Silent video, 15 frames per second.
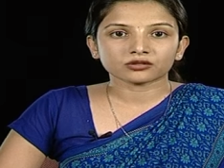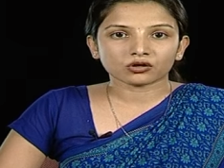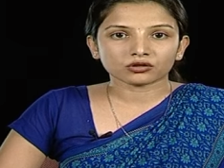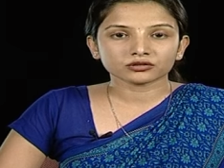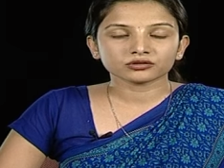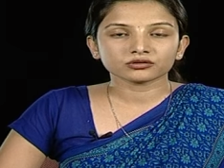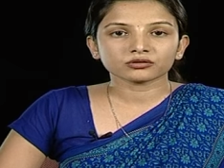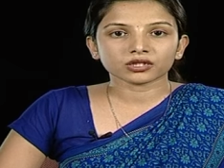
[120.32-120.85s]

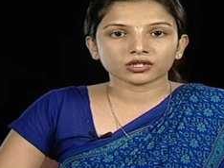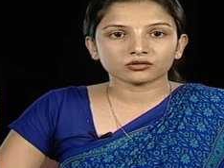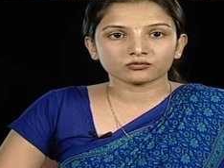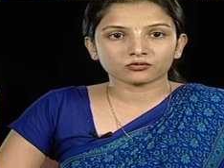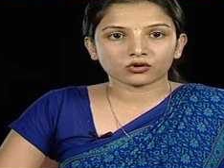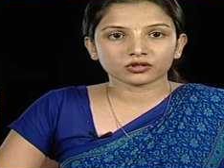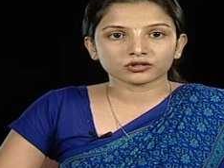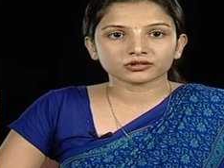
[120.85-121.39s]
also
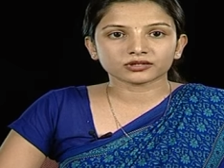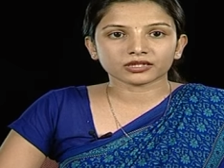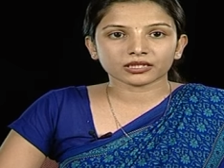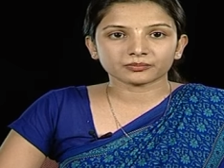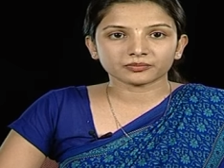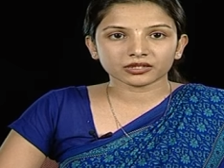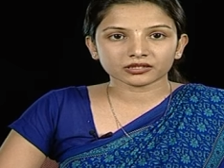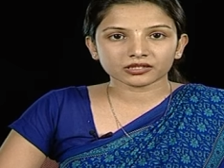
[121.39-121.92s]
involves the
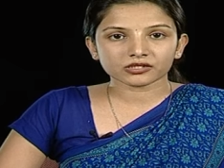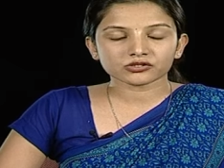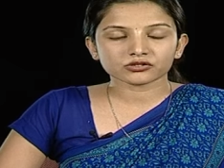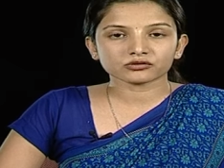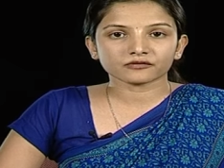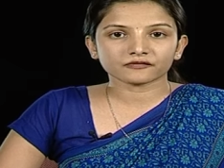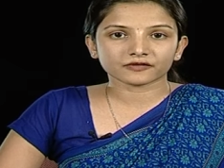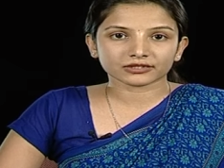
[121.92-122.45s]
application
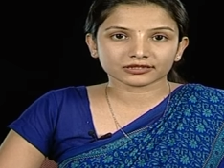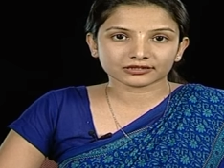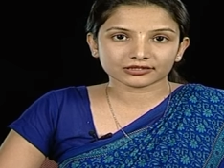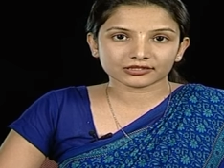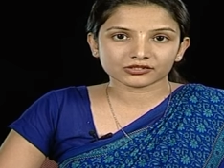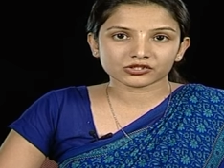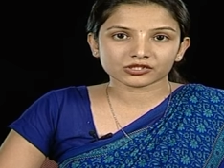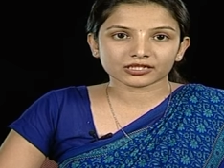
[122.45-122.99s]
of
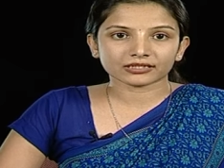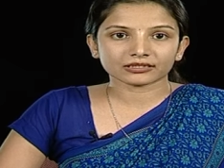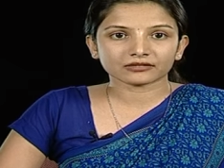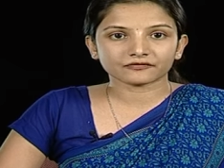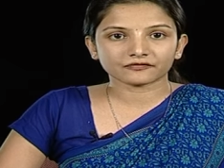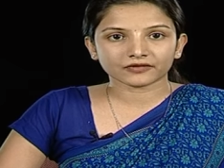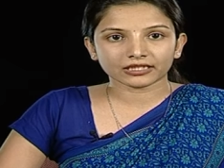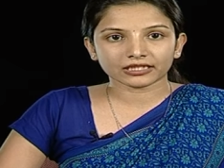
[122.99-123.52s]
research in the
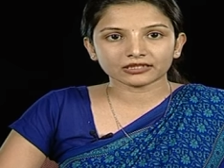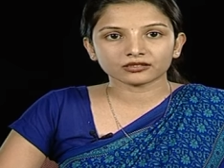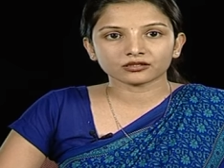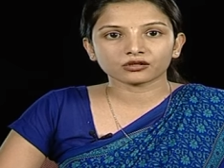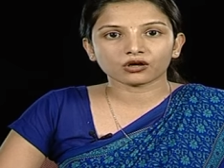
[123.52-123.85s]
field